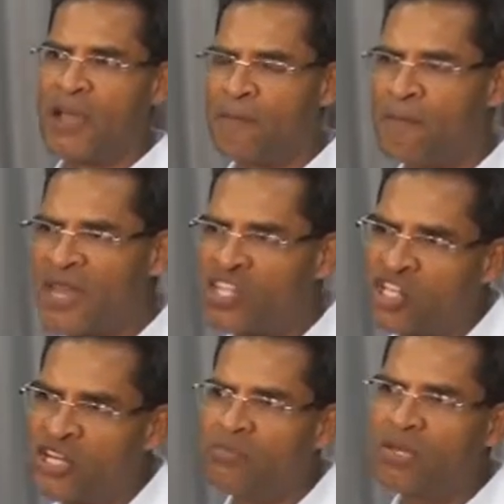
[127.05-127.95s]

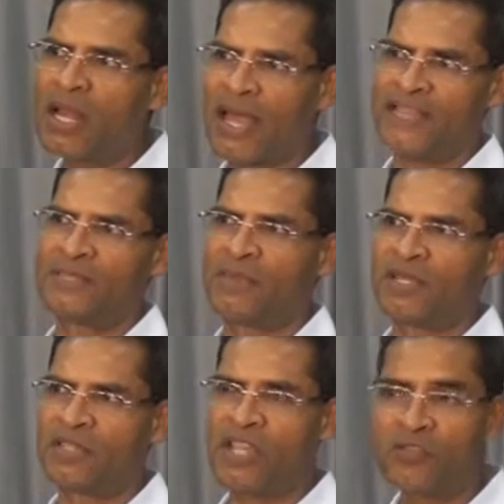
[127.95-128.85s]
measurable
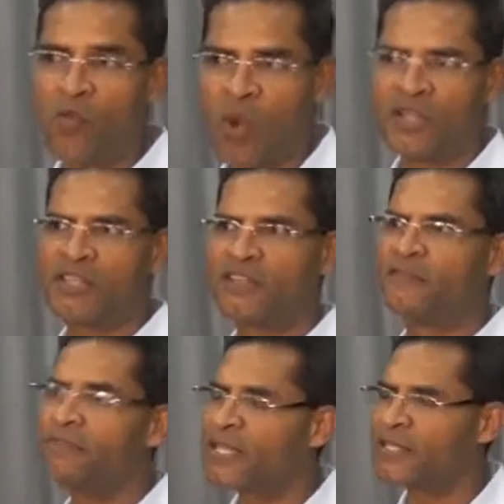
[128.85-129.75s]
aspects in
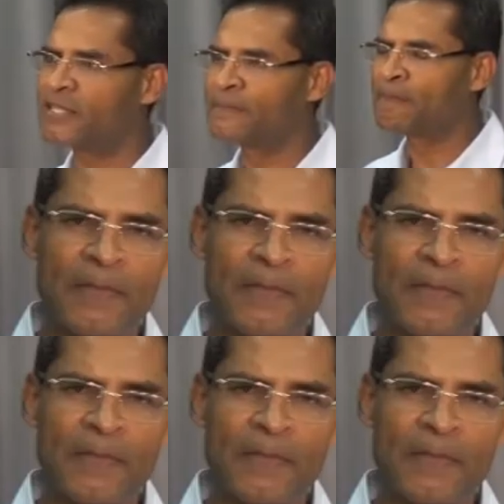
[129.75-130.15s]
quantitative methods.